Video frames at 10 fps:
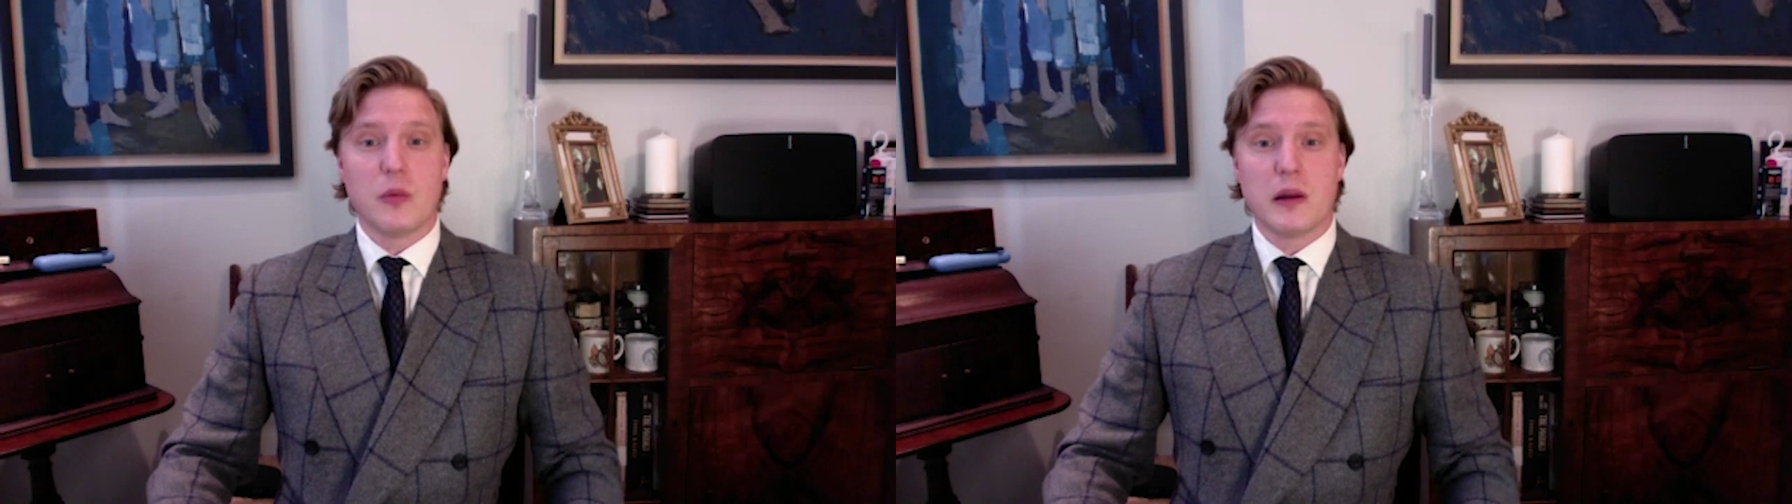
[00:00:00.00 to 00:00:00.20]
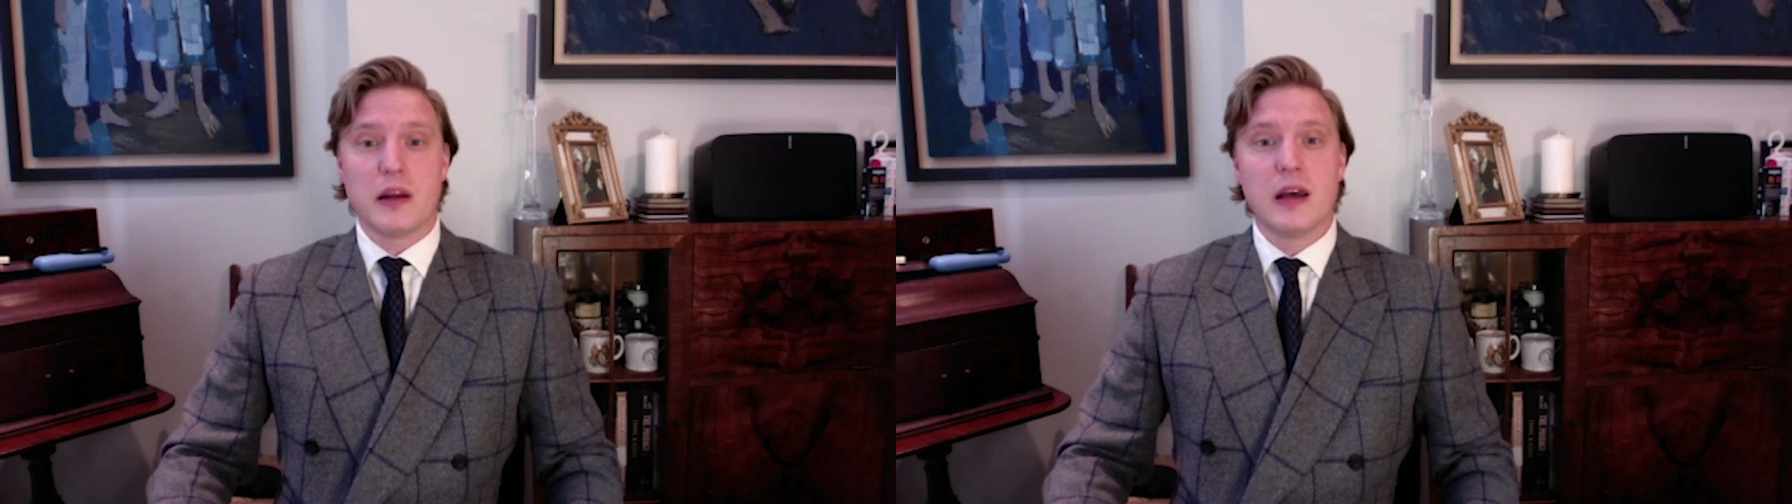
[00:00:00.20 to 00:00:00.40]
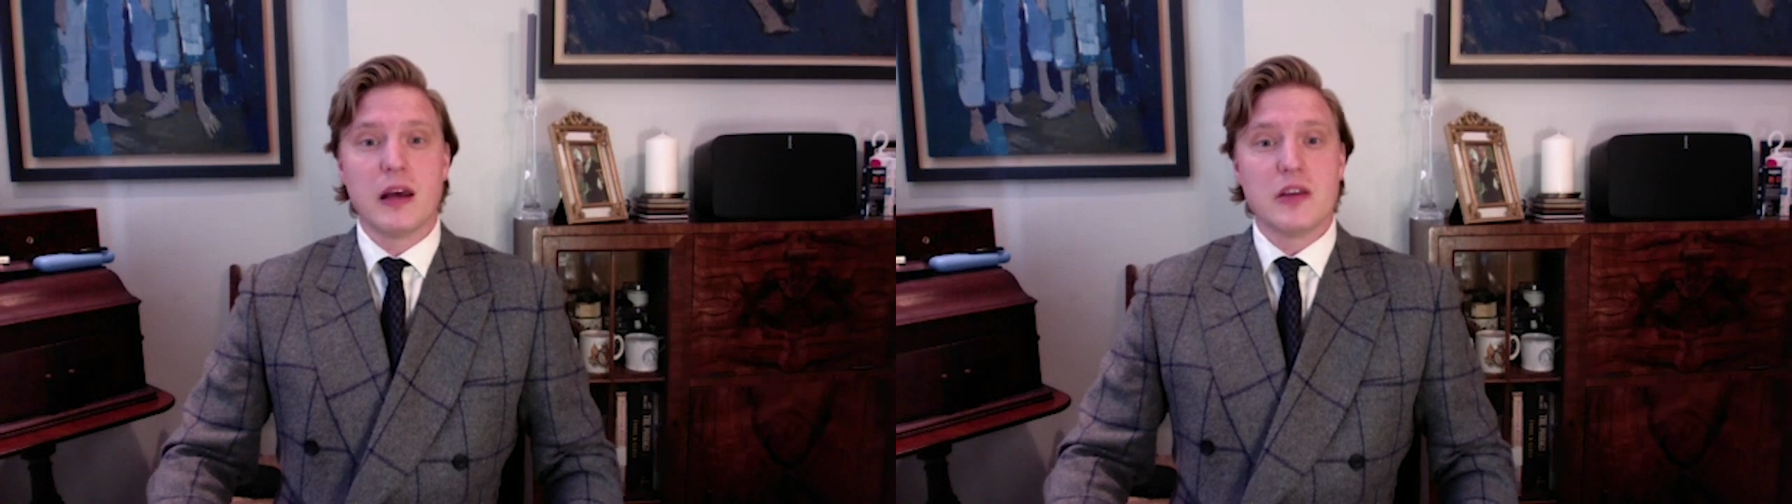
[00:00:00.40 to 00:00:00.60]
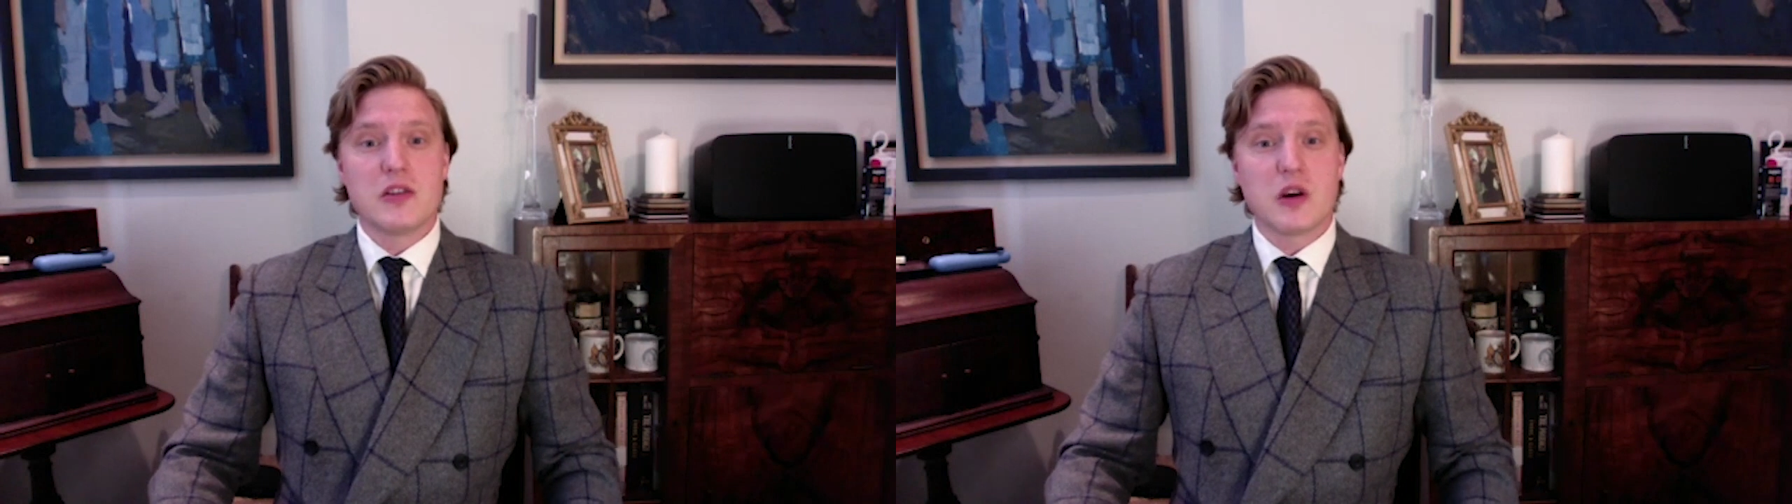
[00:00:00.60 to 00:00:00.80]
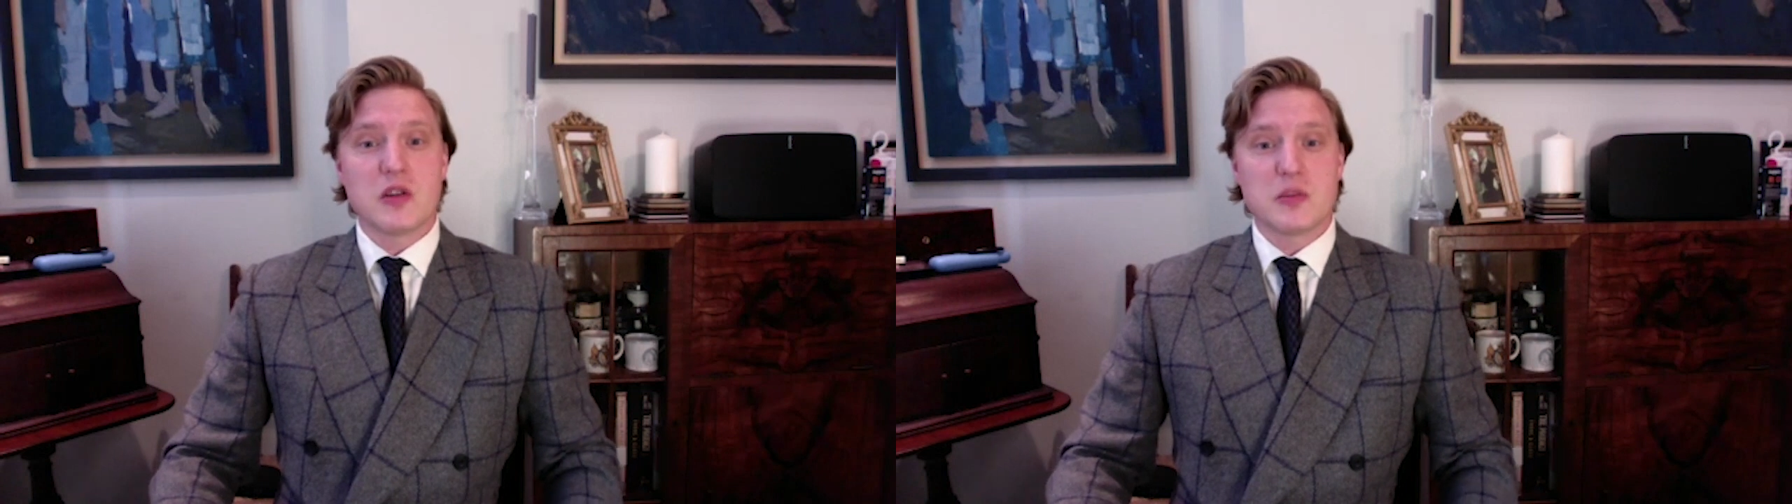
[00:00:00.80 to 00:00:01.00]
and
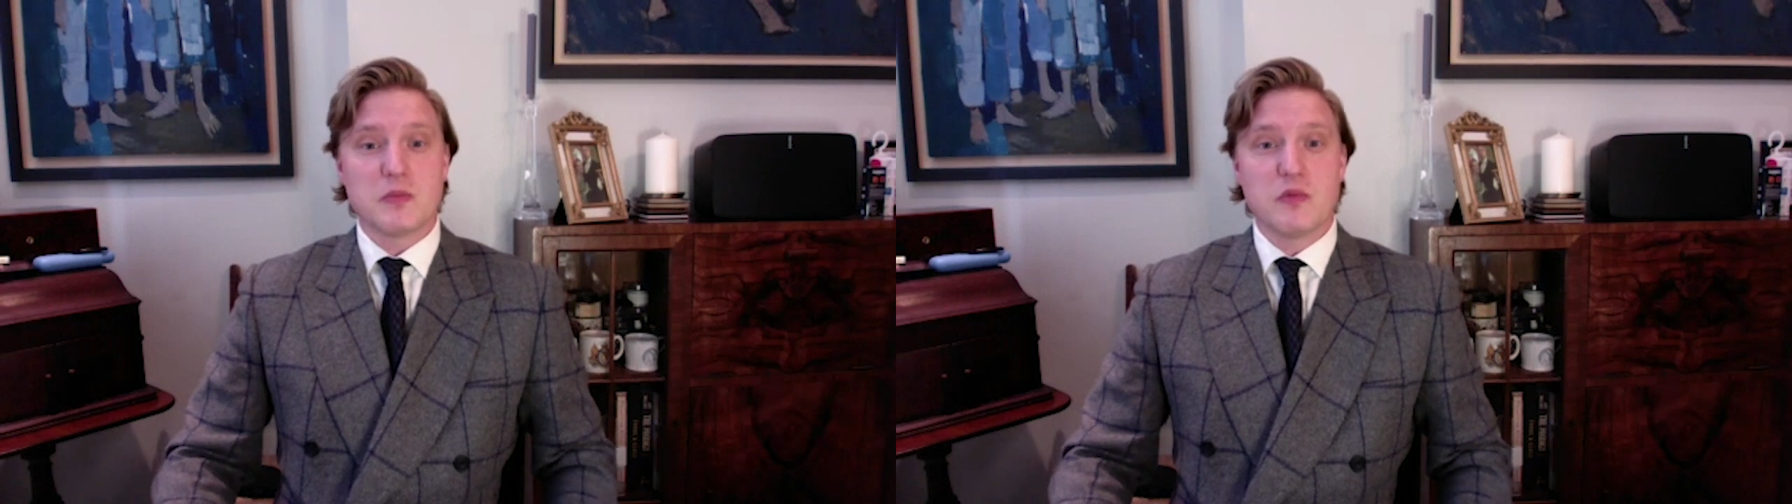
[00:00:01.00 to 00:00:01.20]
so it's